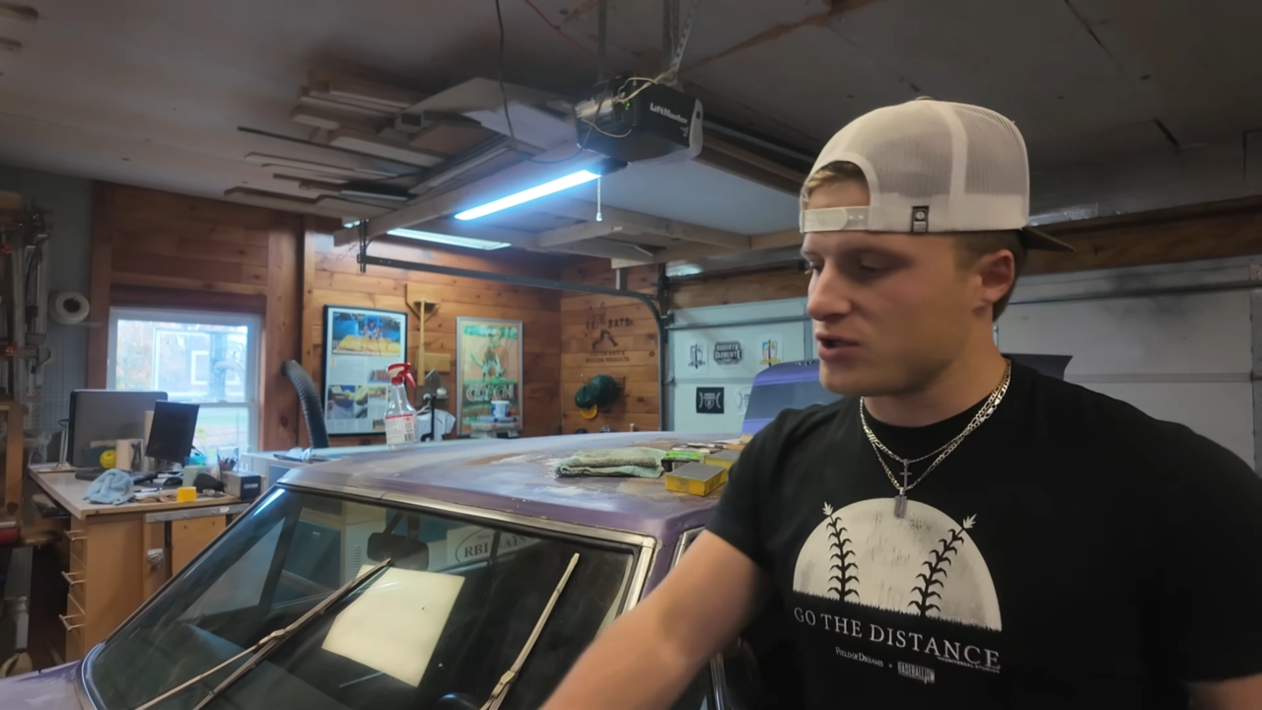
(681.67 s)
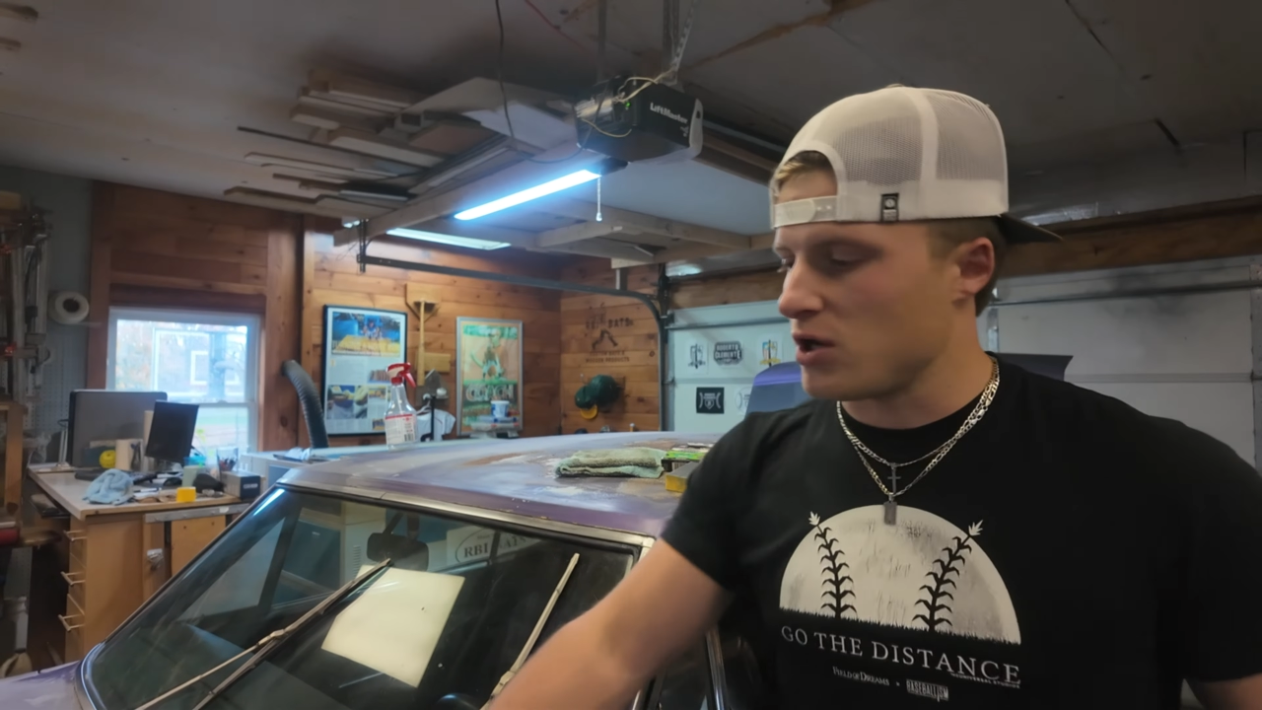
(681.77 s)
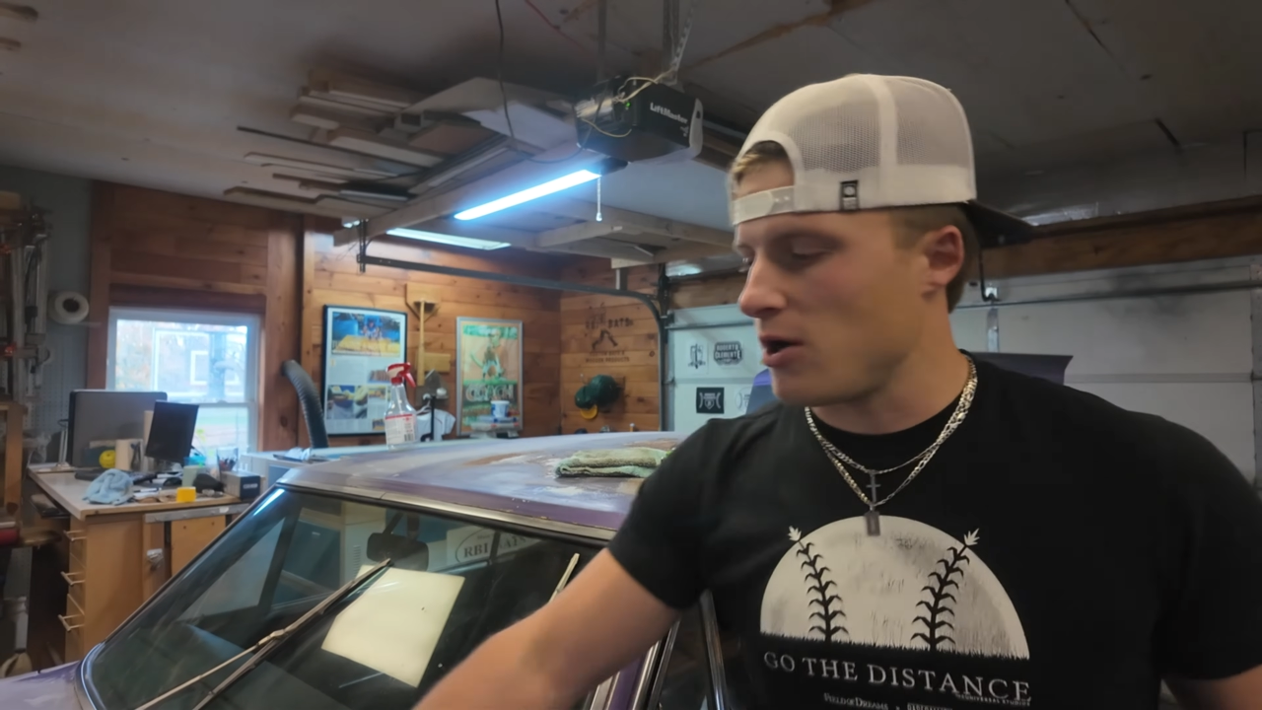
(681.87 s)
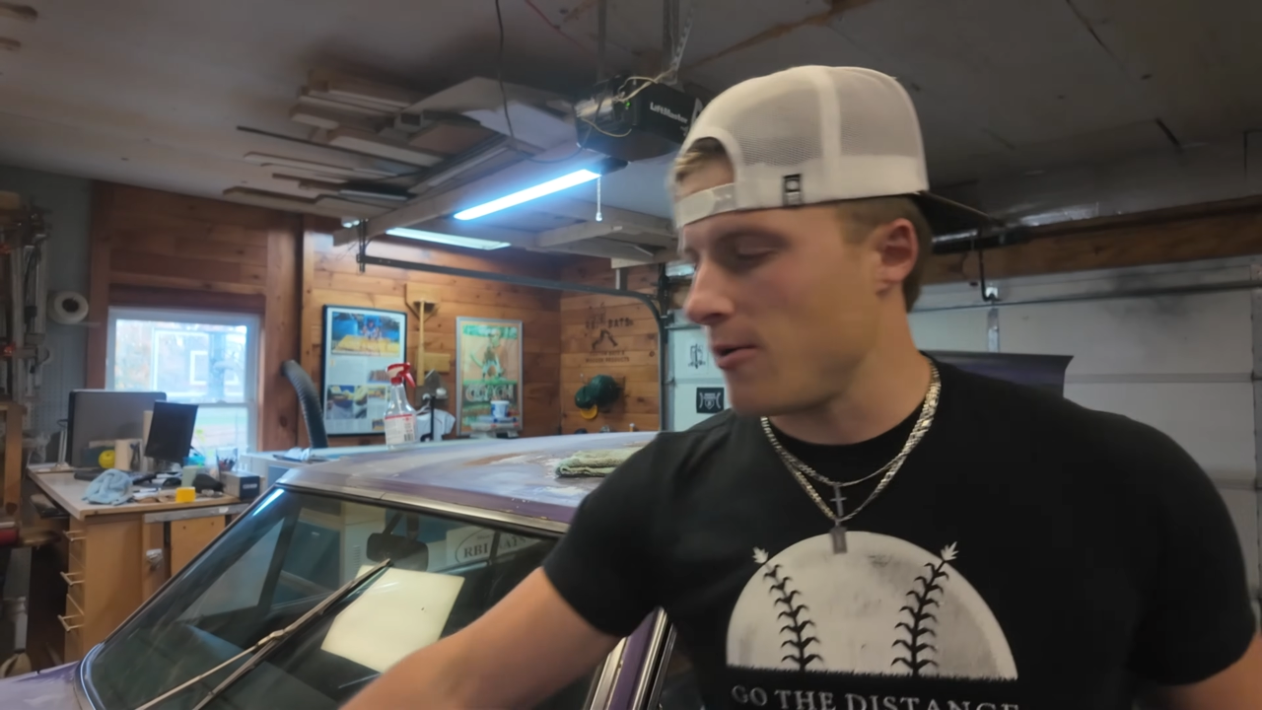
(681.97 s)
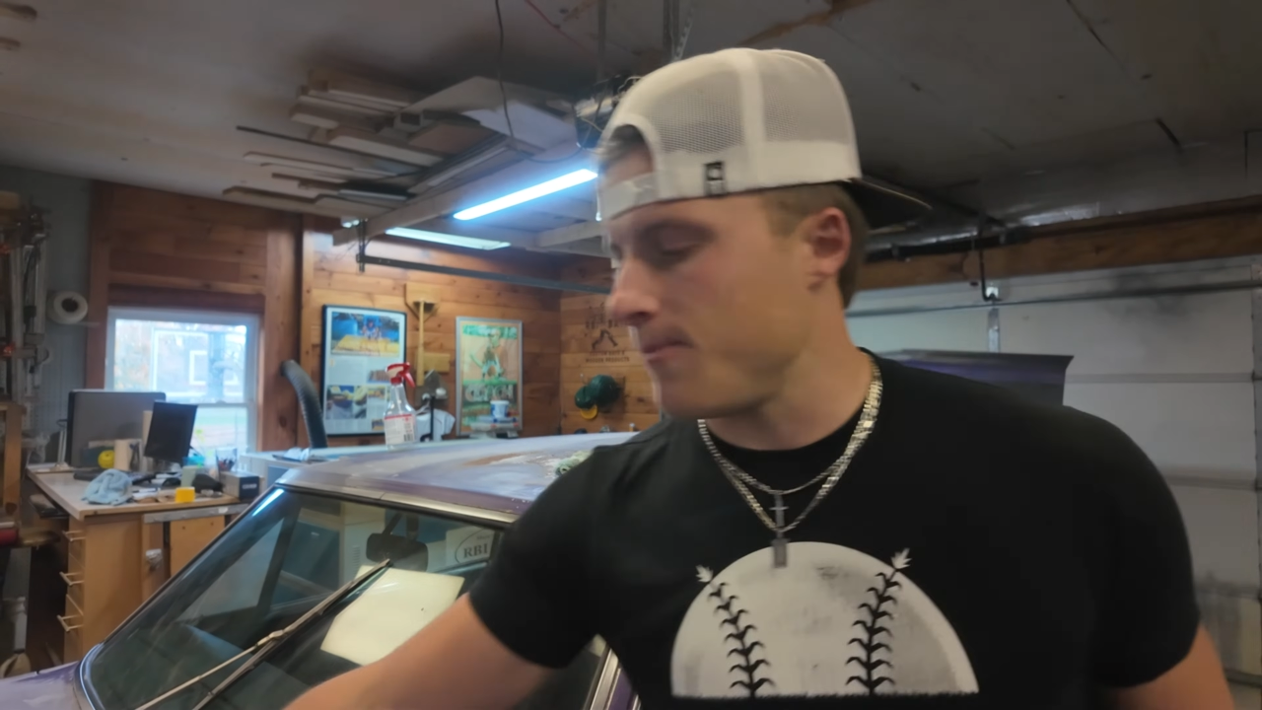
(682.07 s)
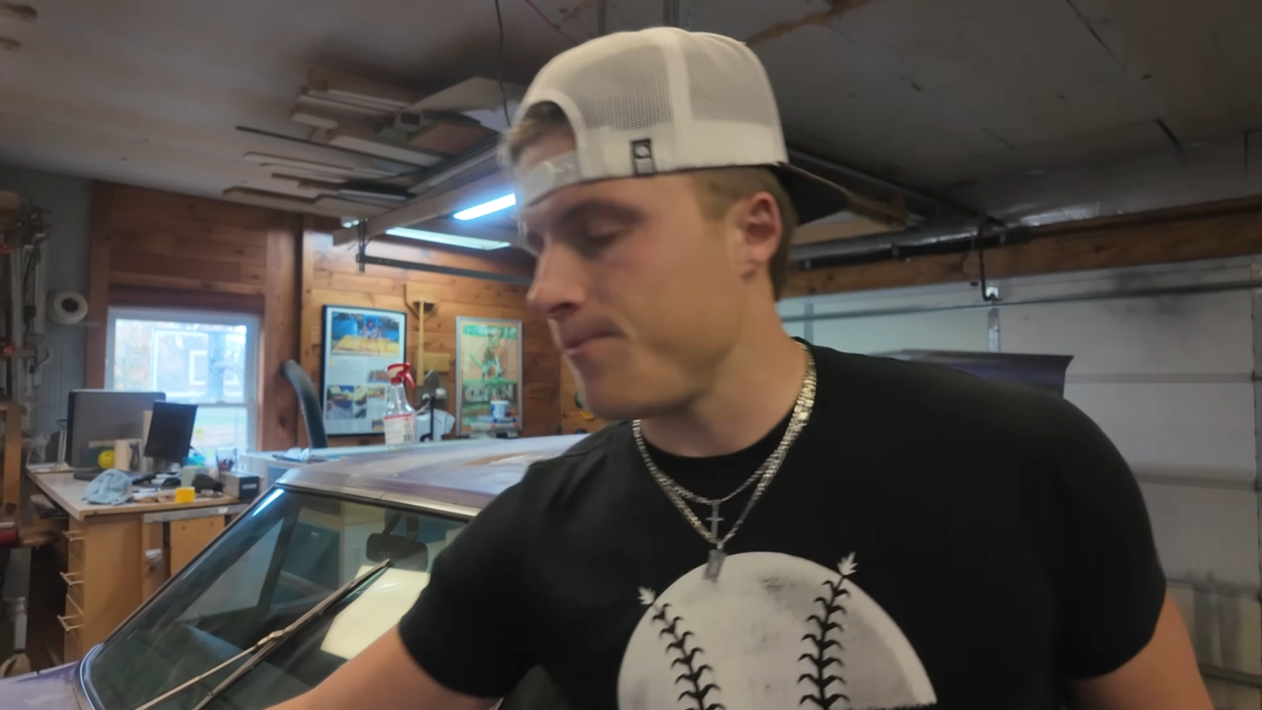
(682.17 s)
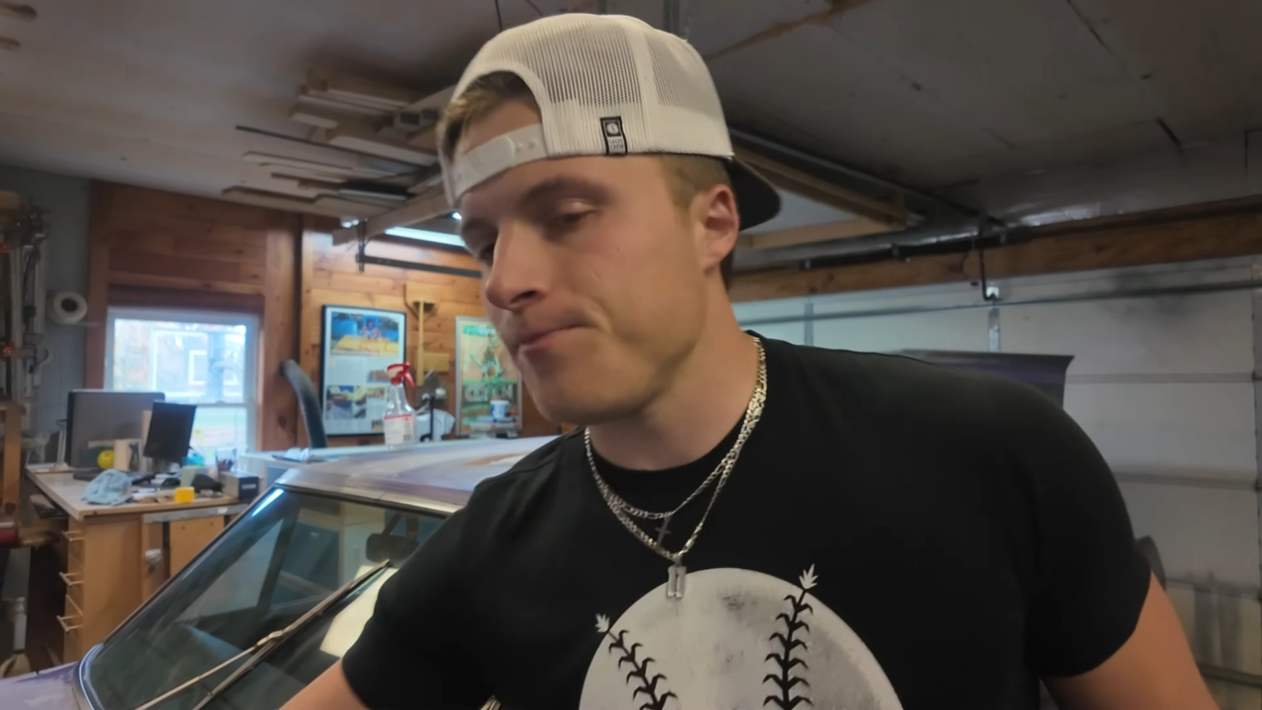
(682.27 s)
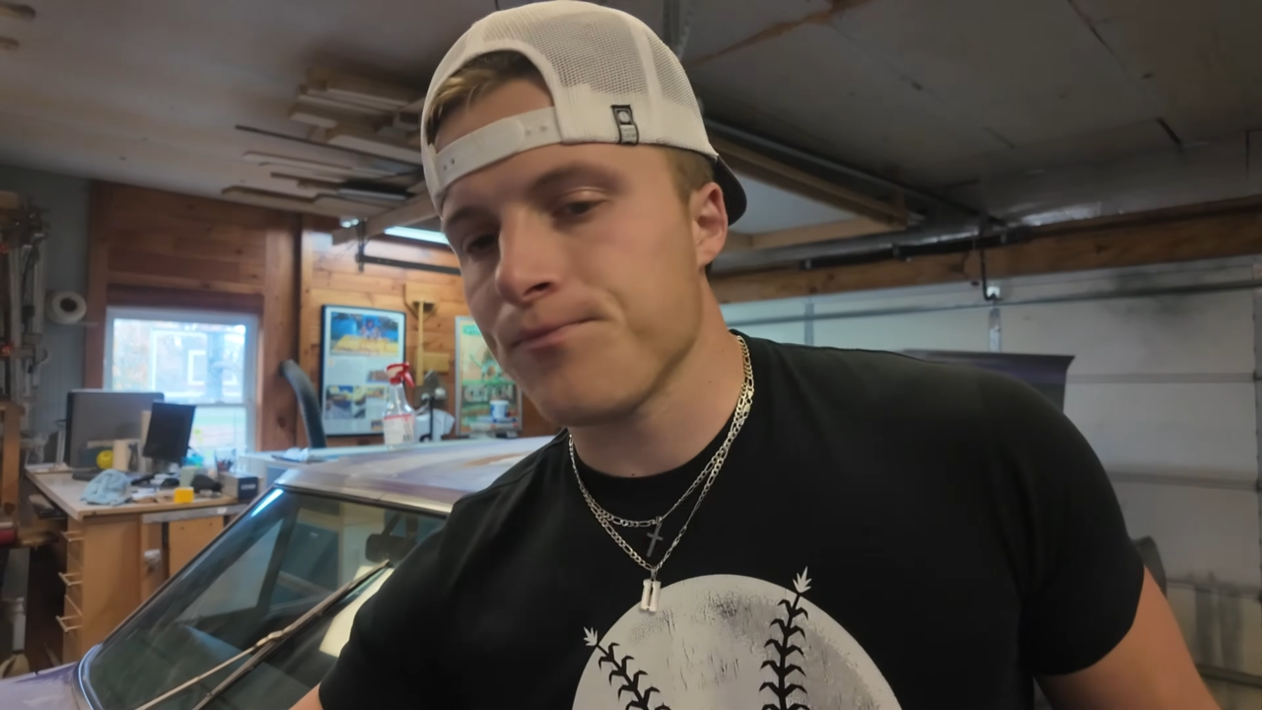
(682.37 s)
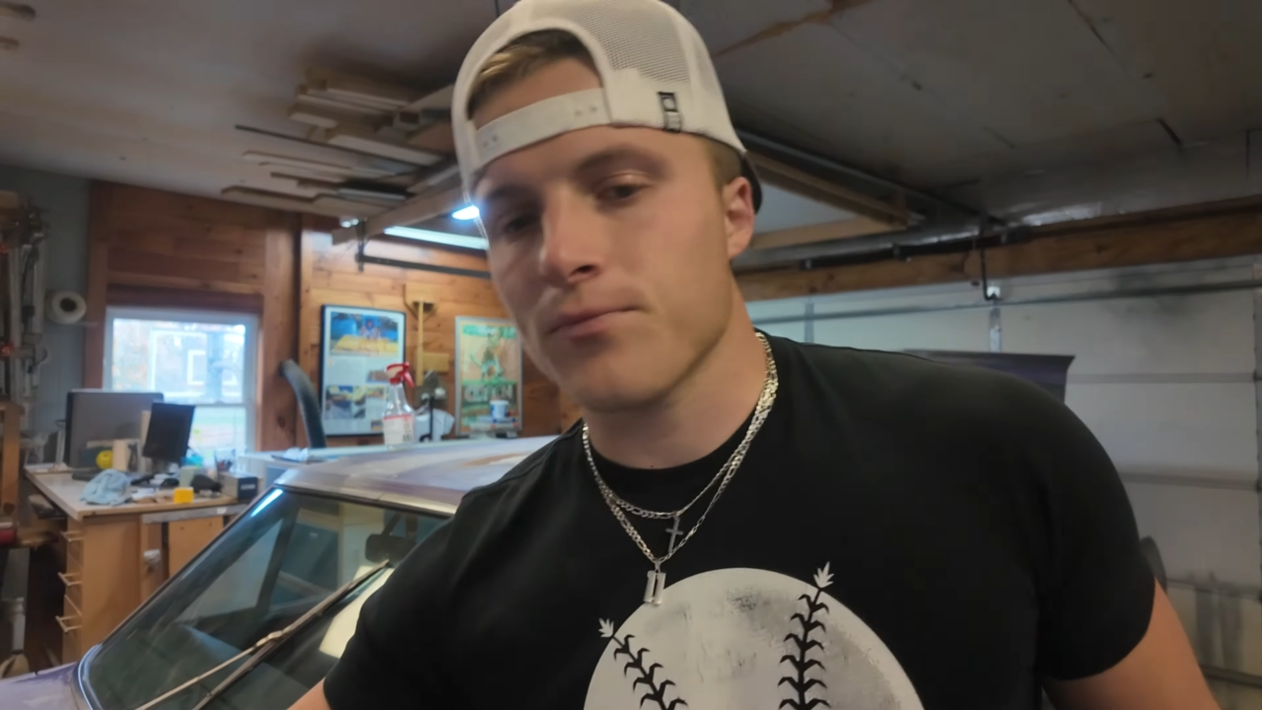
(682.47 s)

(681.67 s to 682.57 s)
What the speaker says: a